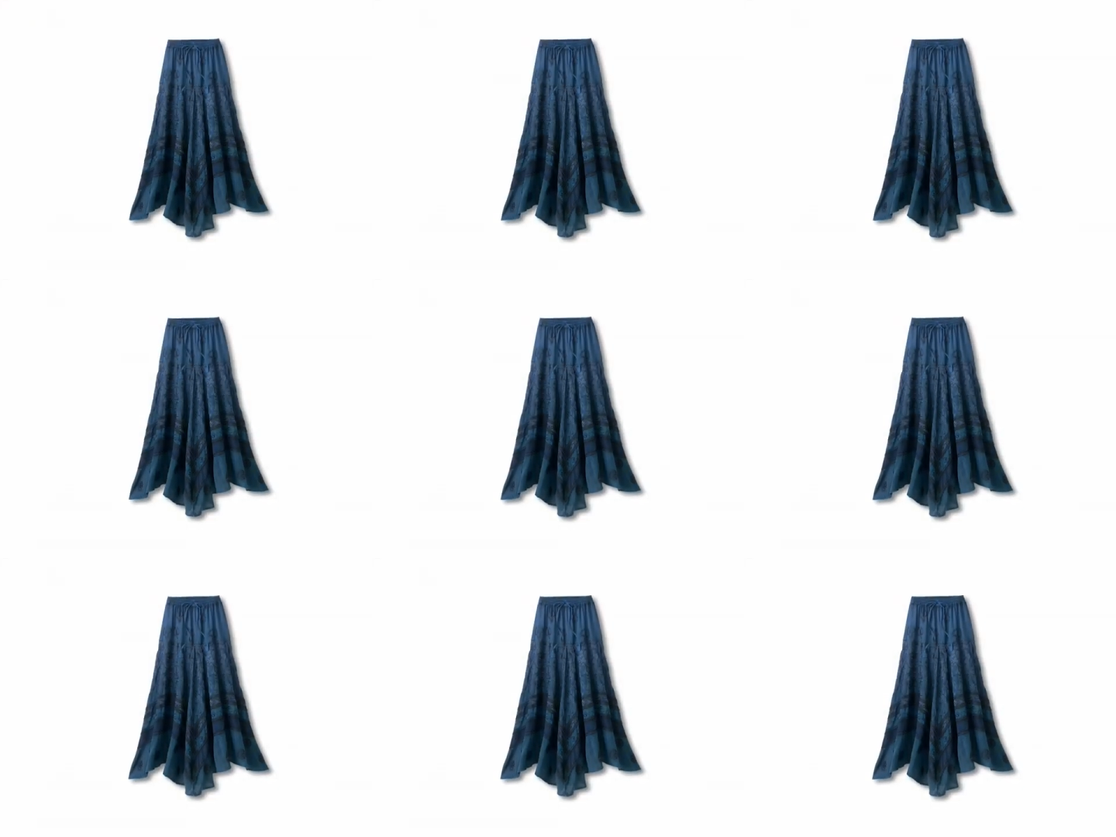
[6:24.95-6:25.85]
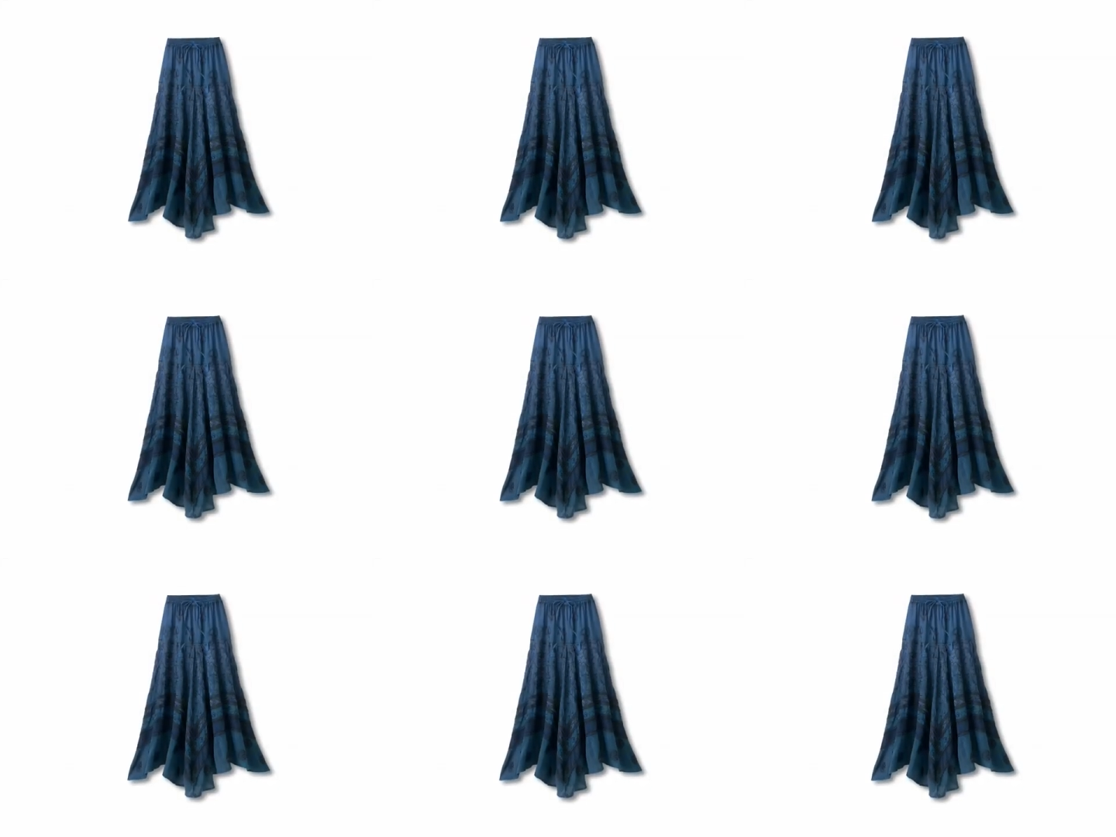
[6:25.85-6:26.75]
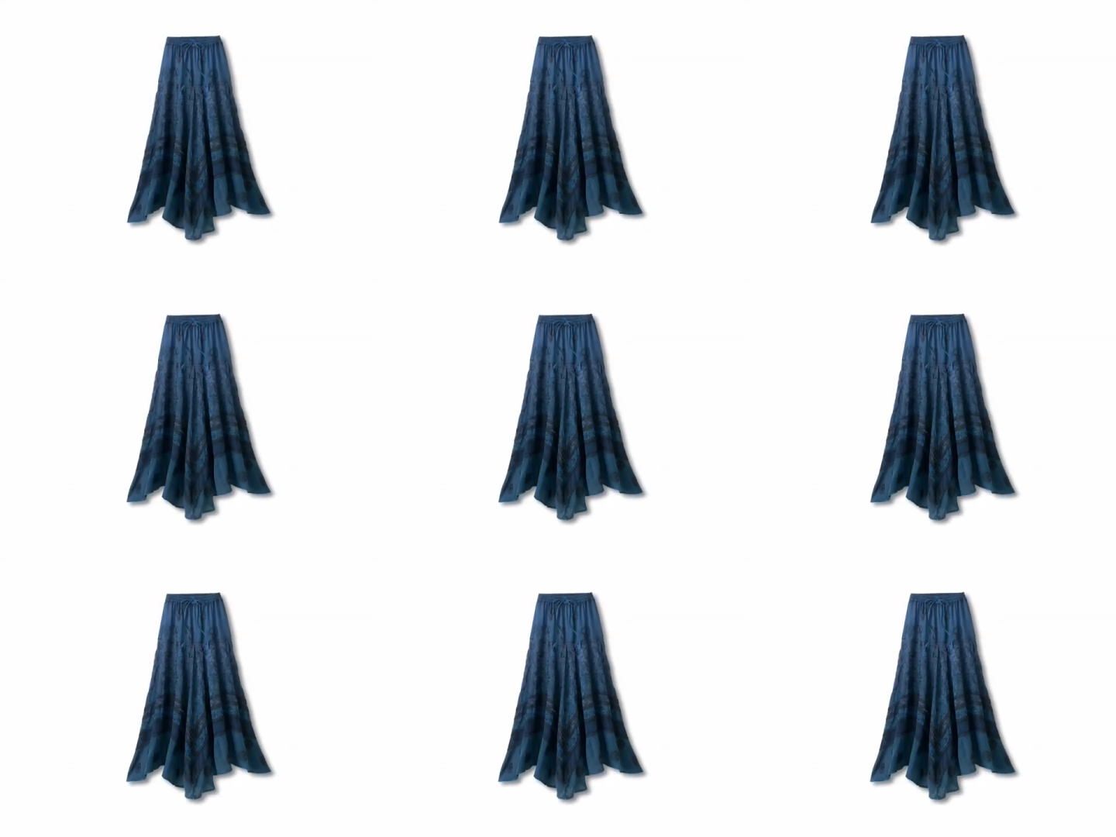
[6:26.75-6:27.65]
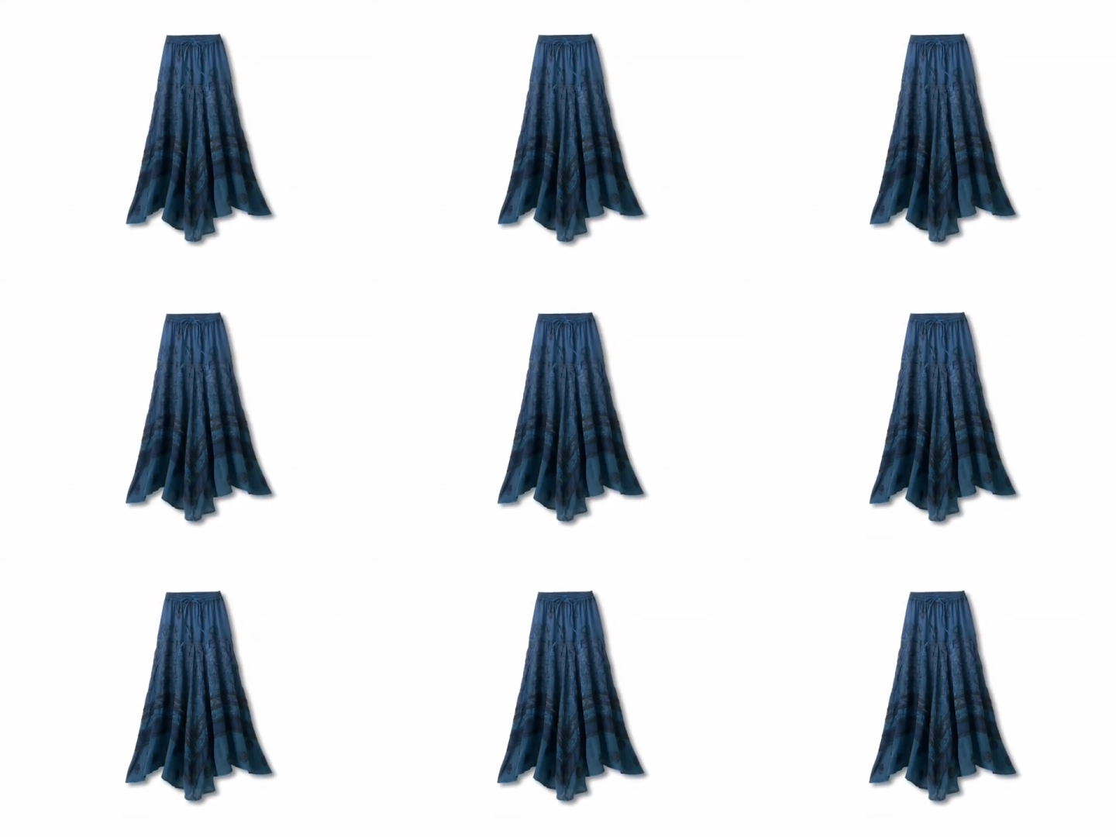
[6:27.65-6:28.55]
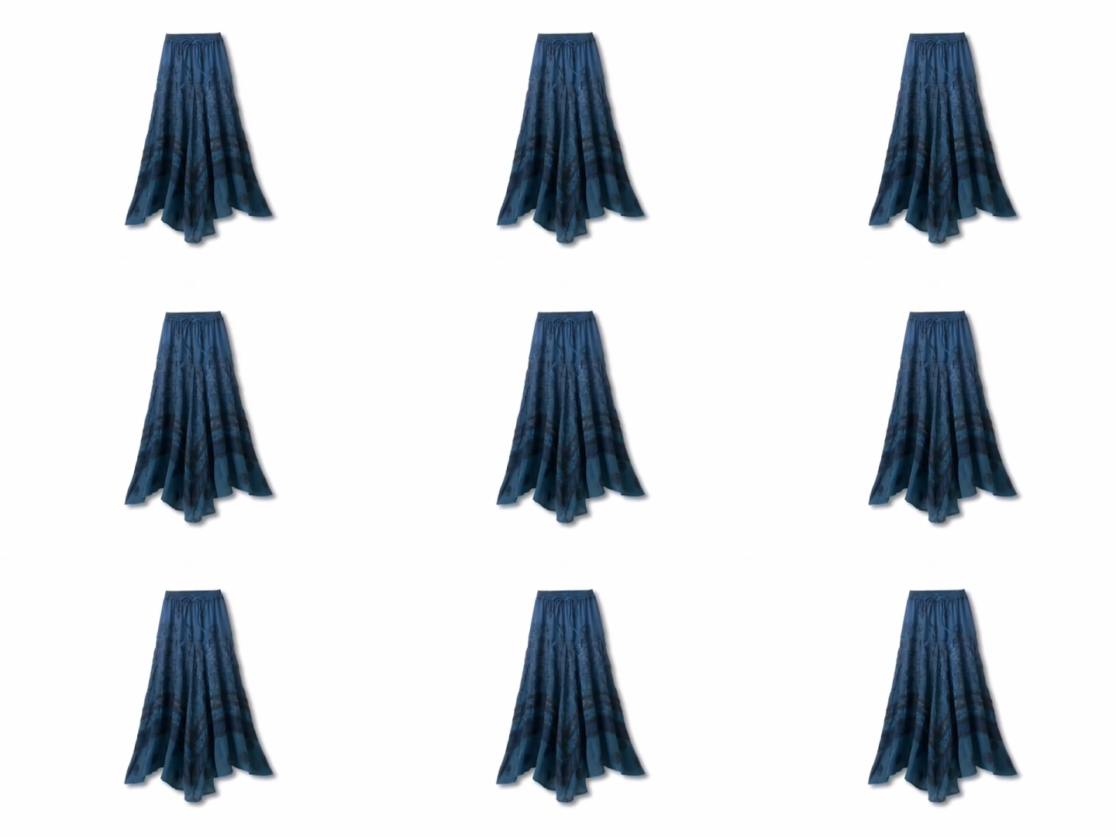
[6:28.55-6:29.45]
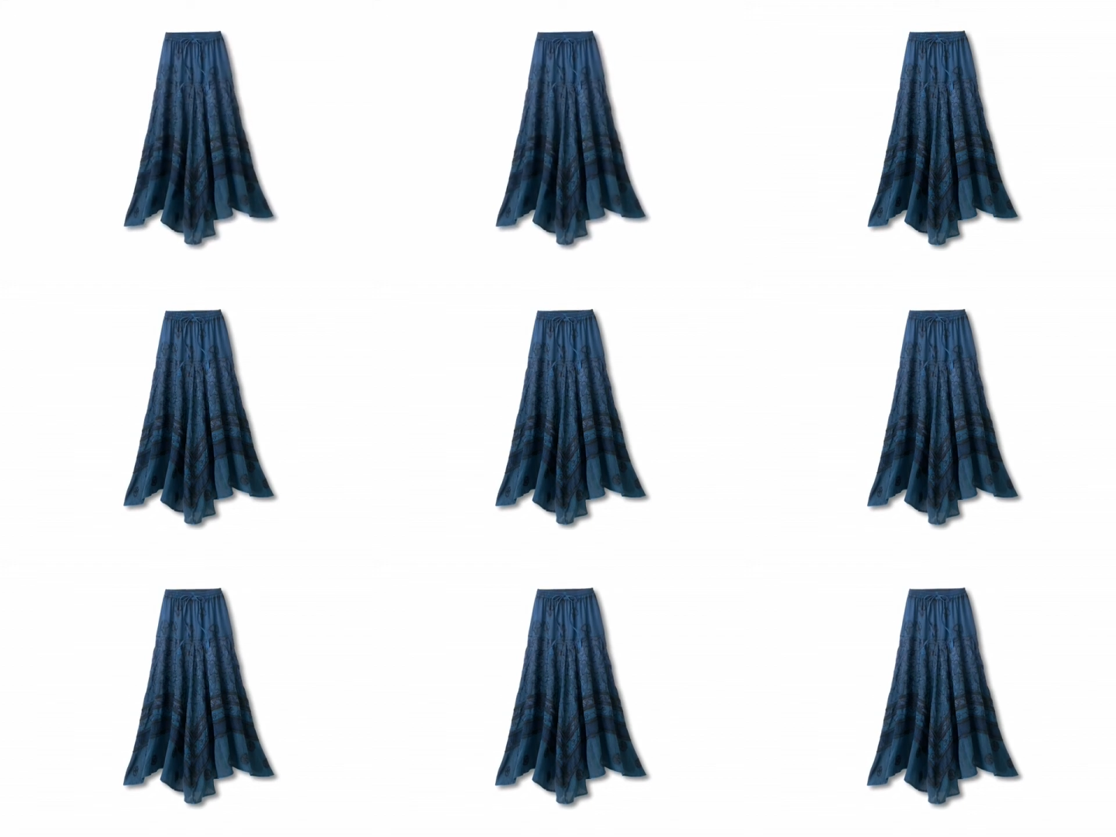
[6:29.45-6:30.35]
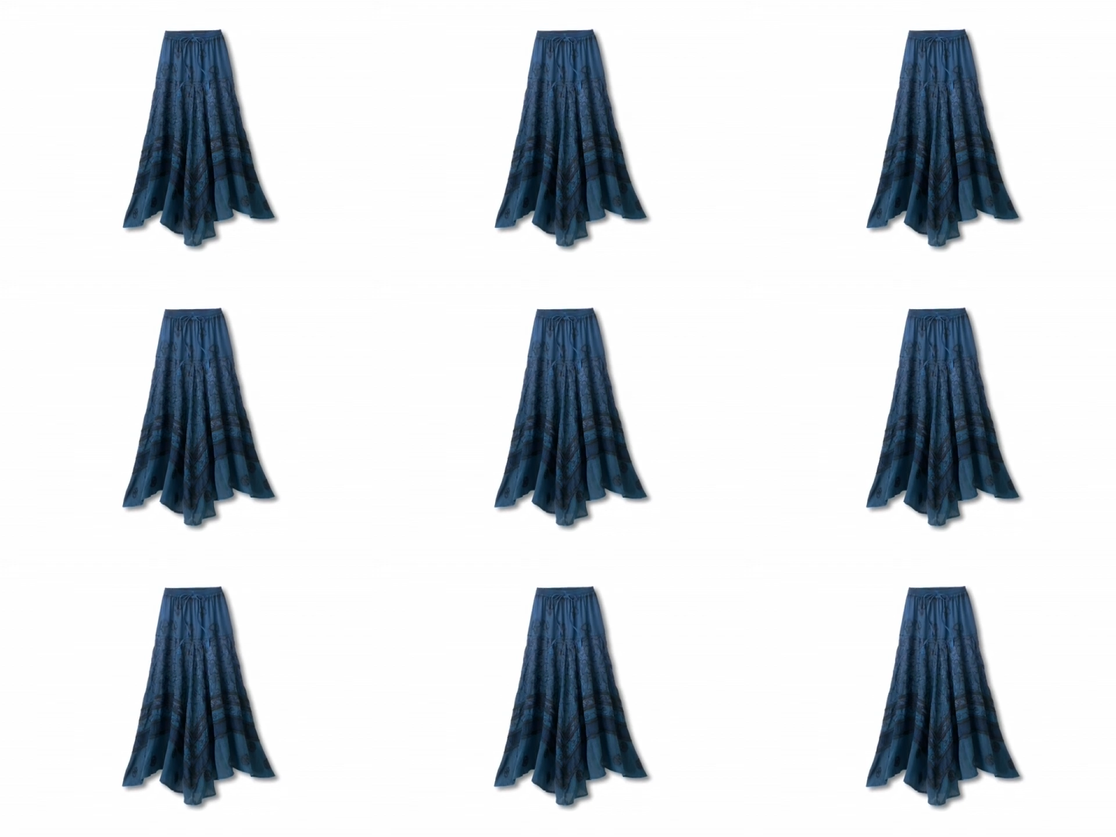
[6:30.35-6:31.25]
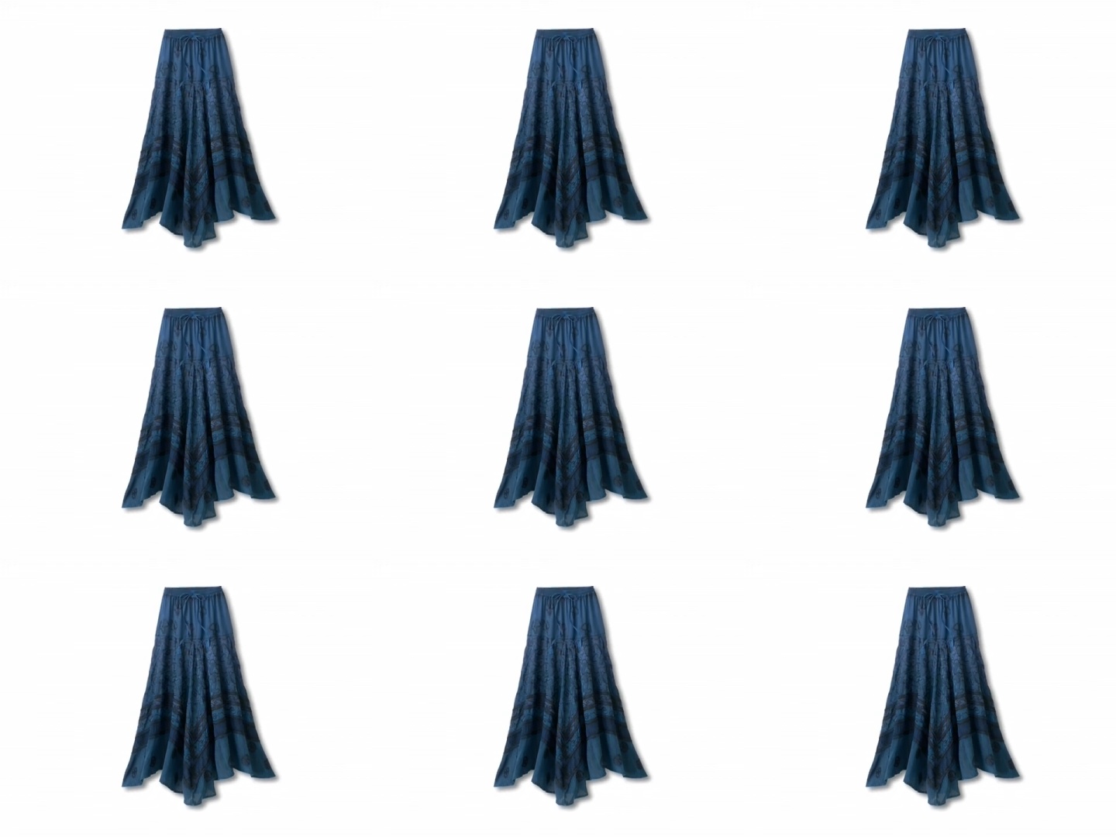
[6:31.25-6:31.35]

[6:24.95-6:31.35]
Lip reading: [unreadable: no face in view]